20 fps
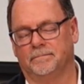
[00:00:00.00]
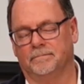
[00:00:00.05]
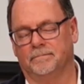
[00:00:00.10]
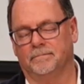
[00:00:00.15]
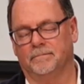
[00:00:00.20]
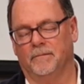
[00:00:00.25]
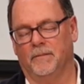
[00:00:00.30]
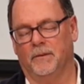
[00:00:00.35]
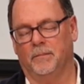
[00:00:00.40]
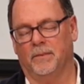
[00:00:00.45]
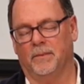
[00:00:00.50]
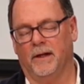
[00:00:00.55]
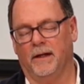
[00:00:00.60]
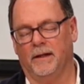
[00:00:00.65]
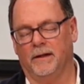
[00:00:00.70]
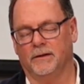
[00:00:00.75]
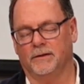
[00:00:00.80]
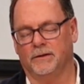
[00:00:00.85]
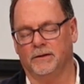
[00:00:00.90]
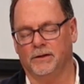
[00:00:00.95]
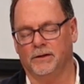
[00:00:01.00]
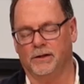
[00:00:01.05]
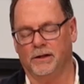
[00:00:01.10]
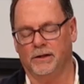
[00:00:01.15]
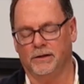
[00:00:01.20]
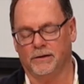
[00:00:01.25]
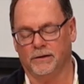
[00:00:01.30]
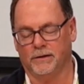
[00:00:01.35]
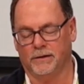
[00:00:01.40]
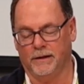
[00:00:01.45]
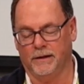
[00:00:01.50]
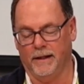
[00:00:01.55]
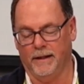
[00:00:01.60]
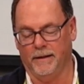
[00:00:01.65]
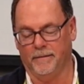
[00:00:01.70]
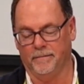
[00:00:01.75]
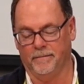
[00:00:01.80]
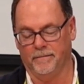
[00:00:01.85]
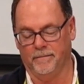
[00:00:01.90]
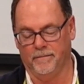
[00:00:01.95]
We pray this in Jesus'
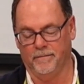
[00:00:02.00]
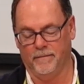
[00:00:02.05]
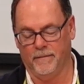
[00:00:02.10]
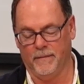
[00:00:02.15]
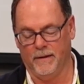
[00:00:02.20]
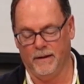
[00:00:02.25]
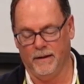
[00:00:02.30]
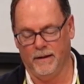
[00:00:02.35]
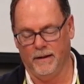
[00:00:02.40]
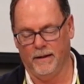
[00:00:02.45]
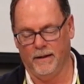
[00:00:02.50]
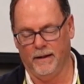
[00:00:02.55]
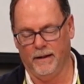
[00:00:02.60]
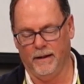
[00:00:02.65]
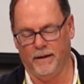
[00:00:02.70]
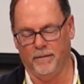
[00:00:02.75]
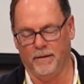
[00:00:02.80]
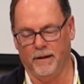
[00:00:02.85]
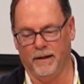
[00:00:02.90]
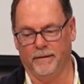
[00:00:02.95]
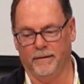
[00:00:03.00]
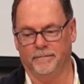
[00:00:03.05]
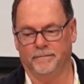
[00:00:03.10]
name. Amen.